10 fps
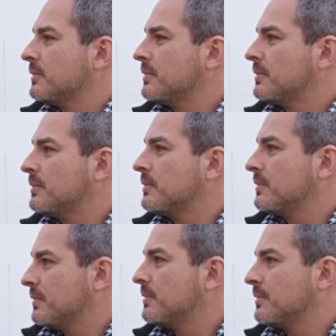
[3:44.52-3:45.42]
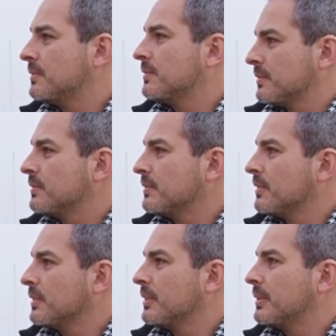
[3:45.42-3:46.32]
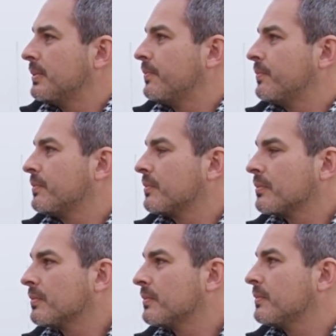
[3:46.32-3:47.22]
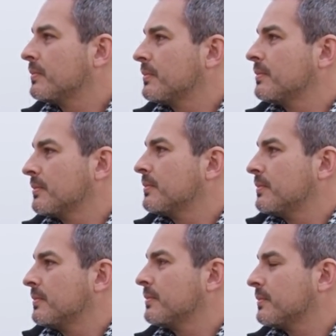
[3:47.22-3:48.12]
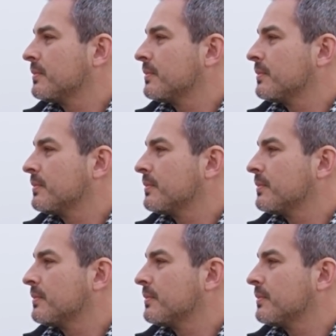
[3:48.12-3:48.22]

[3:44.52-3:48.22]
(not speaking)